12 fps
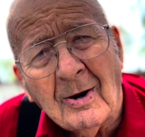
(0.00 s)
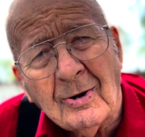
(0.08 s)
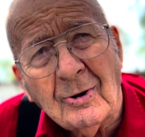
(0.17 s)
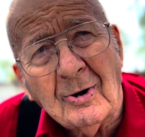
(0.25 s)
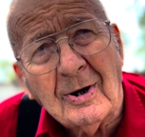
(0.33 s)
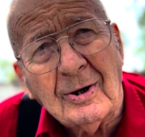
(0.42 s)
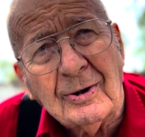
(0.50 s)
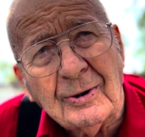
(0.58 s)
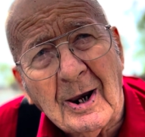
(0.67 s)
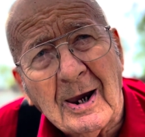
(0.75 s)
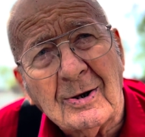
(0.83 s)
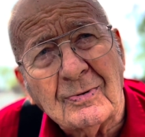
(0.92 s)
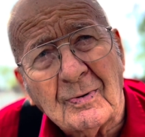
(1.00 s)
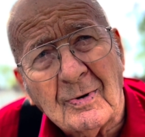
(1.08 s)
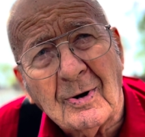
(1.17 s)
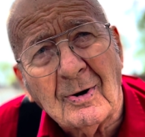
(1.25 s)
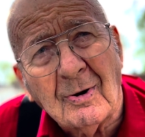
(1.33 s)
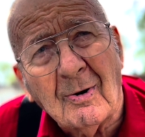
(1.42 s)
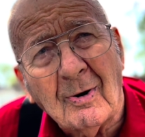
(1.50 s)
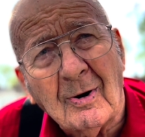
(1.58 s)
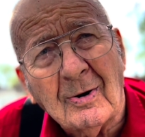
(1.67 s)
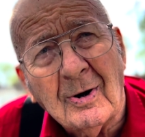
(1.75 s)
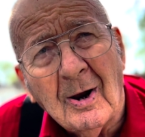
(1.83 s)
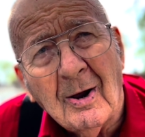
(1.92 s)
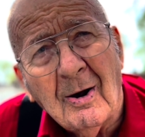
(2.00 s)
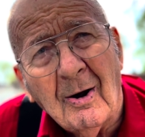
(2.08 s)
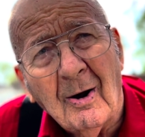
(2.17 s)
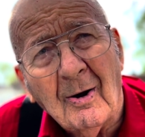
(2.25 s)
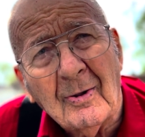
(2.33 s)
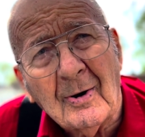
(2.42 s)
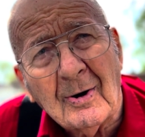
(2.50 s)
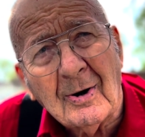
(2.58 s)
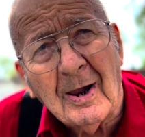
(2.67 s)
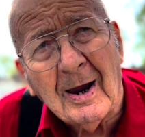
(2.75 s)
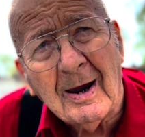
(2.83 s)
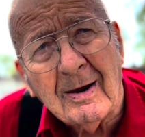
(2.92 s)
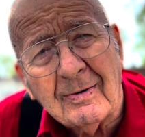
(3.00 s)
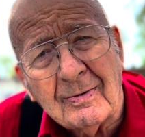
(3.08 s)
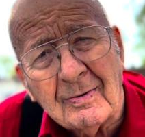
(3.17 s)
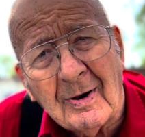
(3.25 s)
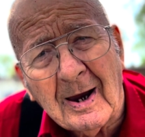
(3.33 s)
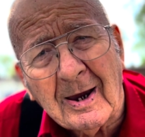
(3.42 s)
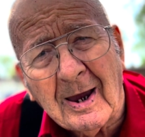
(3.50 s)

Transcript: doing things for the Lord all their life. Like